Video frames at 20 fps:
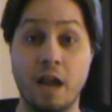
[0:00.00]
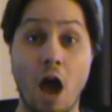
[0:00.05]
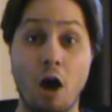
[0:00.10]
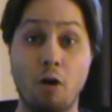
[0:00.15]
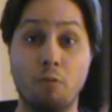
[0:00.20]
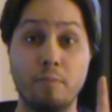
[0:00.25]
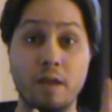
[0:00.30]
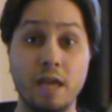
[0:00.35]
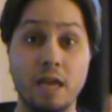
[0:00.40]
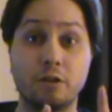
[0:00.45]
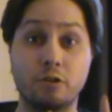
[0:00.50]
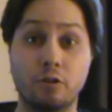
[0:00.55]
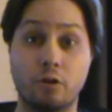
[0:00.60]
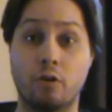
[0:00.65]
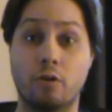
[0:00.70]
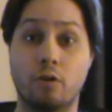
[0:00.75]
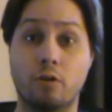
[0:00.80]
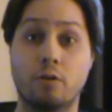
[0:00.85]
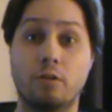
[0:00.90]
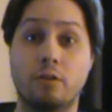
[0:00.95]
Now, Me and
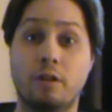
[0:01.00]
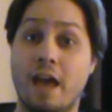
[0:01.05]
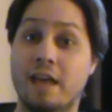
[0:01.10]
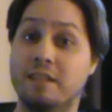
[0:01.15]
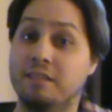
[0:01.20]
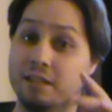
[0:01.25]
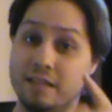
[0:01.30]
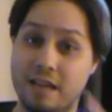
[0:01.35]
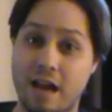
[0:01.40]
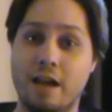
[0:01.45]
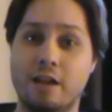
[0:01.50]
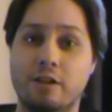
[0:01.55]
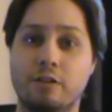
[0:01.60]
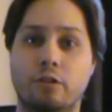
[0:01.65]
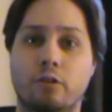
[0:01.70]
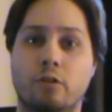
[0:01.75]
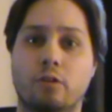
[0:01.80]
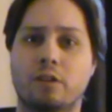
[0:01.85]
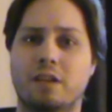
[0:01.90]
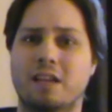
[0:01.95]
Earl and the Dying
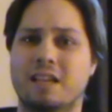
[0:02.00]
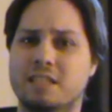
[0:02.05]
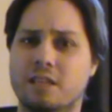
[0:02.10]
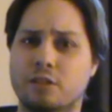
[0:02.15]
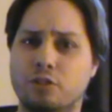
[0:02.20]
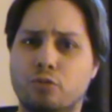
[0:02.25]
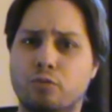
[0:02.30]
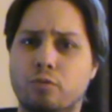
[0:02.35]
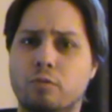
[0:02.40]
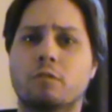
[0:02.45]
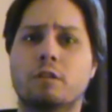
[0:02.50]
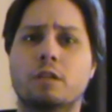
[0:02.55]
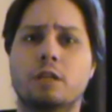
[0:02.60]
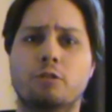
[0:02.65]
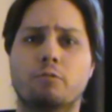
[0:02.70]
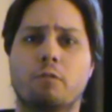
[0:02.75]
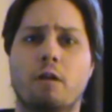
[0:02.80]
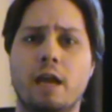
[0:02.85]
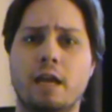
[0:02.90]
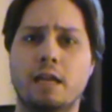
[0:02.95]
Girl is a truly
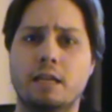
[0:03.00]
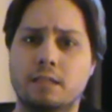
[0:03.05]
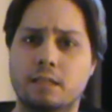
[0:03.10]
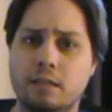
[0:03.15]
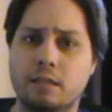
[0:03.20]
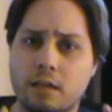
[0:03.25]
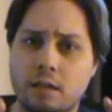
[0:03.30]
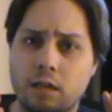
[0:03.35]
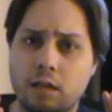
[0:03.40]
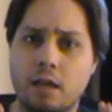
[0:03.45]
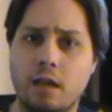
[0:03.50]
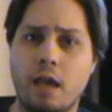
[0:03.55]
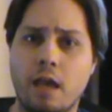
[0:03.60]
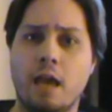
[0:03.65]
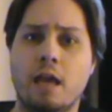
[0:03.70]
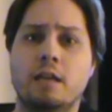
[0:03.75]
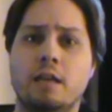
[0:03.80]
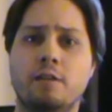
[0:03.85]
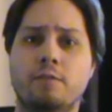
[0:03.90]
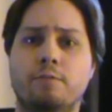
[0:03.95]
great
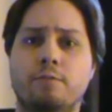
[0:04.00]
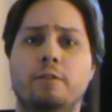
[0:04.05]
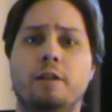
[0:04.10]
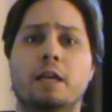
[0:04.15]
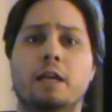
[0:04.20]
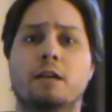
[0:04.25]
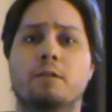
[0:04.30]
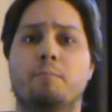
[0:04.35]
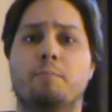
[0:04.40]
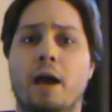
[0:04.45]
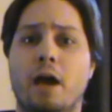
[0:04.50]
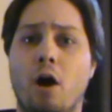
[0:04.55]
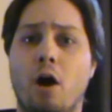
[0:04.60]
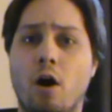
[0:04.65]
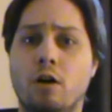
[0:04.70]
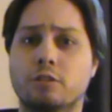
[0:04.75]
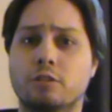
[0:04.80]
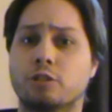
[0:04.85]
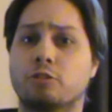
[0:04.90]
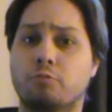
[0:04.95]
indie flick by
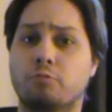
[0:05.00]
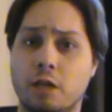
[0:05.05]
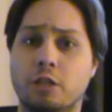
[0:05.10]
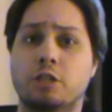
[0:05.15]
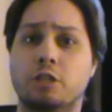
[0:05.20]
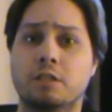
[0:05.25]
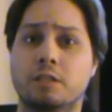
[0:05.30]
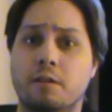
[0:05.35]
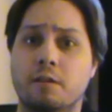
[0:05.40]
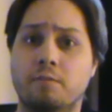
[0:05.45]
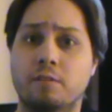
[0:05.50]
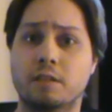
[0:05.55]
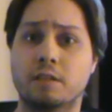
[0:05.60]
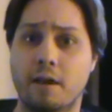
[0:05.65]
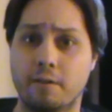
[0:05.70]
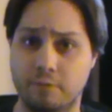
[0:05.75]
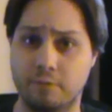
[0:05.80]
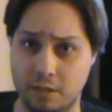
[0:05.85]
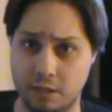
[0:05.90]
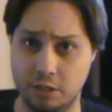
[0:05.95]
all stretches of the
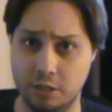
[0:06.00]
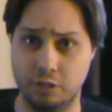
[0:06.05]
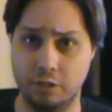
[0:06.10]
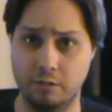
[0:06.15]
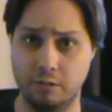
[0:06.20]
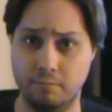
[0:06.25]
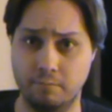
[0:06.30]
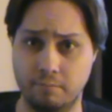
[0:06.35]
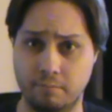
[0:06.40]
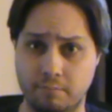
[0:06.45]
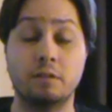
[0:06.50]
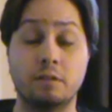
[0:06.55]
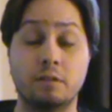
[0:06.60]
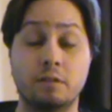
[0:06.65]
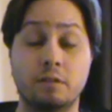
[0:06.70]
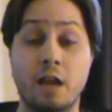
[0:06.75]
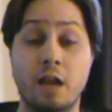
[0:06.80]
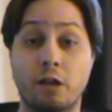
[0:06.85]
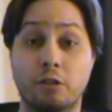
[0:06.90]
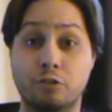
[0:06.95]
definition.
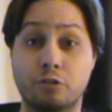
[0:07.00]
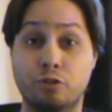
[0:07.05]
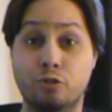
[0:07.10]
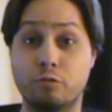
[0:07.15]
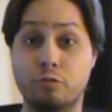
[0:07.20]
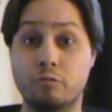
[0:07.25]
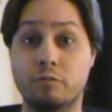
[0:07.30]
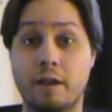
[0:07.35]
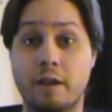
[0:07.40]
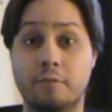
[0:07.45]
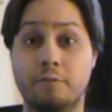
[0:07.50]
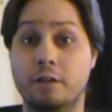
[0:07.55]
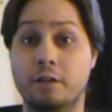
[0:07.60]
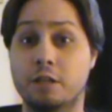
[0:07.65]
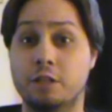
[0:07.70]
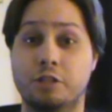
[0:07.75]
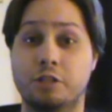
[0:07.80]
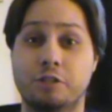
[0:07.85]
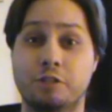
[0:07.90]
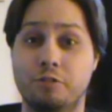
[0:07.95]
Now, the true
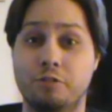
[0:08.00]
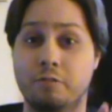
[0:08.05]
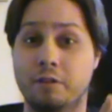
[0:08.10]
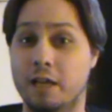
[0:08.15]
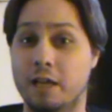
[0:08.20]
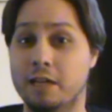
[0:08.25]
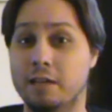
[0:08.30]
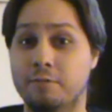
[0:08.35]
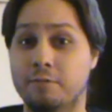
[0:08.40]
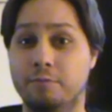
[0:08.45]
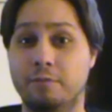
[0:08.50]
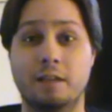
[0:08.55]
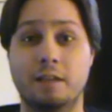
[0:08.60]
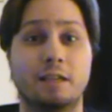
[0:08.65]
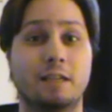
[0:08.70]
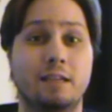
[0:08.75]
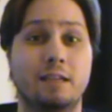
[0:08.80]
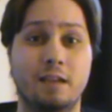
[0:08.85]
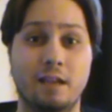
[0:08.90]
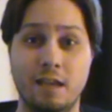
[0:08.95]
definition to an indie
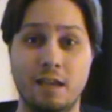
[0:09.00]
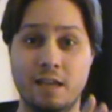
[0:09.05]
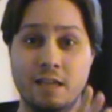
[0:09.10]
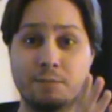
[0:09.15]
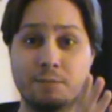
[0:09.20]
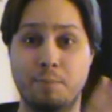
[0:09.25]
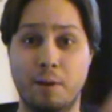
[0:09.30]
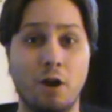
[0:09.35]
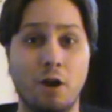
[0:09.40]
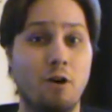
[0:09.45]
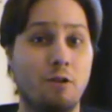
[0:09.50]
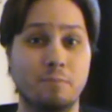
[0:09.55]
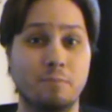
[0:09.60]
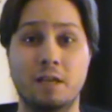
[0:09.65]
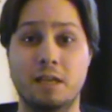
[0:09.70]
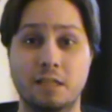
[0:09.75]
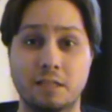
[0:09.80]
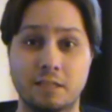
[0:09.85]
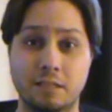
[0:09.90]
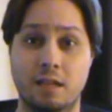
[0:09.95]
flick is by all
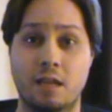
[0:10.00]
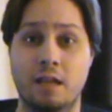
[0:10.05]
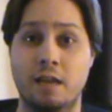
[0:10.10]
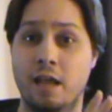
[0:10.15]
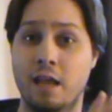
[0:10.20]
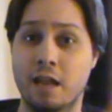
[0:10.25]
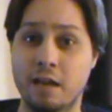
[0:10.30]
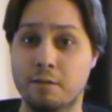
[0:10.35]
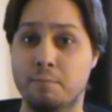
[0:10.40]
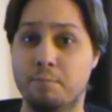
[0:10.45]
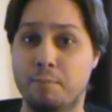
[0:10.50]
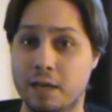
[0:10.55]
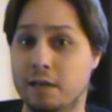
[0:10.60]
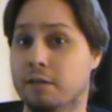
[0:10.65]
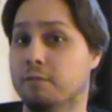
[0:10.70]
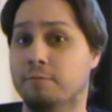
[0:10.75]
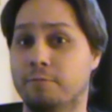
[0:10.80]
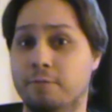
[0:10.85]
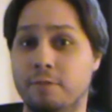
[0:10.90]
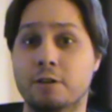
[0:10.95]
means an
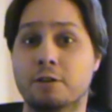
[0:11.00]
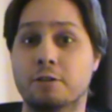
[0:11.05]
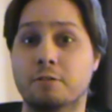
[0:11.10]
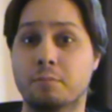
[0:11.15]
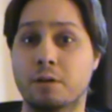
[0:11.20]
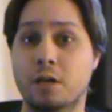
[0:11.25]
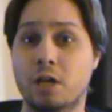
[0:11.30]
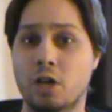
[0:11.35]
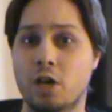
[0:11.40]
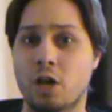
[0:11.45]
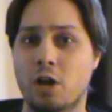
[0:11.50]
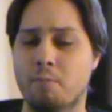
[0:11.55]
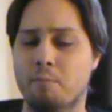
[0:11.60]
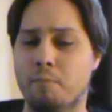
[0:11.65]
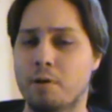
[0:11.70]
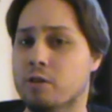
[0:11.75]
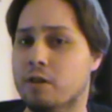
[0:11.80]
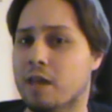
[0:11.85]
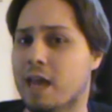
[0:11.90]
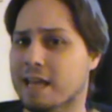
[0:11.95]
independent film,
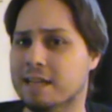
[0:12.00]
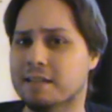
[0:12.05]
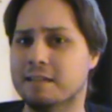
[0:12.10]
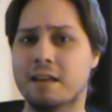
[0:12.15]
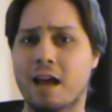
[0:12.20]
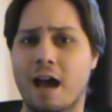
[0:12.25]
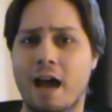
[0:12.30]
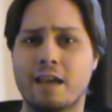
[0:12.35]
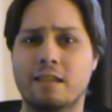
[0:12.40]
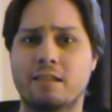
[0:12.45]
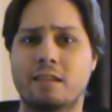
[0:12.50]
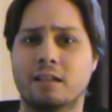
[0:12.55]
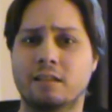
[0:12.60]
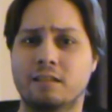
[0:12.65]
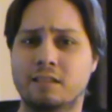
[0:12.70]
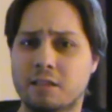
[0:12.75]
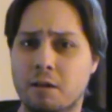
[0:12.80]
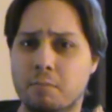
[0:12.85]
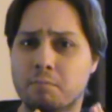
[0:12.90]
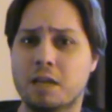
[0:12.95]
but you can't deny
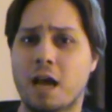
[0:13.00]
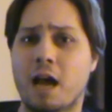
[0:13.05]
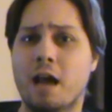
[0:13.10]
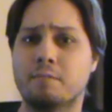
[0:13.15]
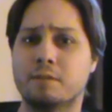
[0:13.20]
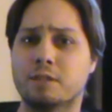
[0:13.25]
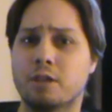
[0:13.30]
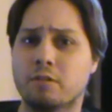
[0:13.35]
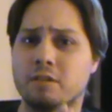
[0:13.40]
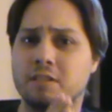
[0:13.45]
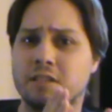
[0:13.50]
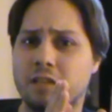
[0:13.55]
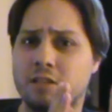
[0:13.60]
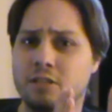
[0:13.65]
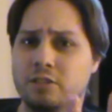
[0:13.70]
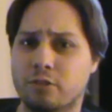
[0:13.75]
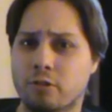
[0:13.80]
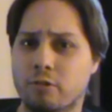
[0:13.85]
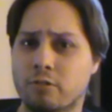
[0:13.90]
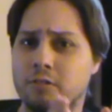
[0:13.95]
that sometimes there is a
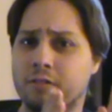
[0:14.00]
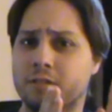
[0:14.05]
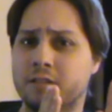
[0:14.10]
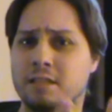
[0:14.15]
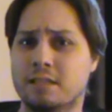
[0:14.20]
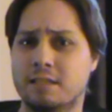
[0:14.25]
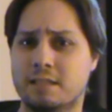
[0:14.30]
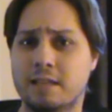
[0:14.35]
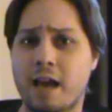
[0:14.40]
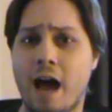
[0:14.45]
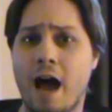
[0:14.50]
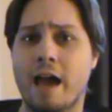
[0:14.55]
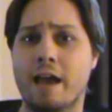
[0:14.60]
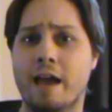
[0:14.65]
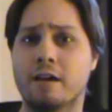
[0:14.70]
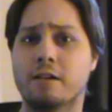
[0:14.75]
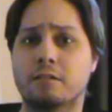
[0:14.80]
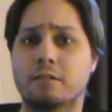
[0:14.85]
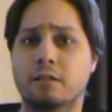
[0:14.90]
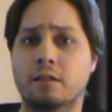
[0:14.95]
certain
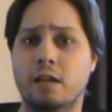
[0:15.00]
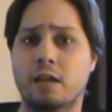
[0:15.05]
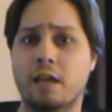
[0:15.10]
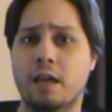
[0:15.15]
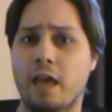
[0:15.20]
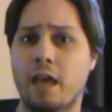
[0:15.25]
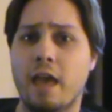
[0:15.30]
style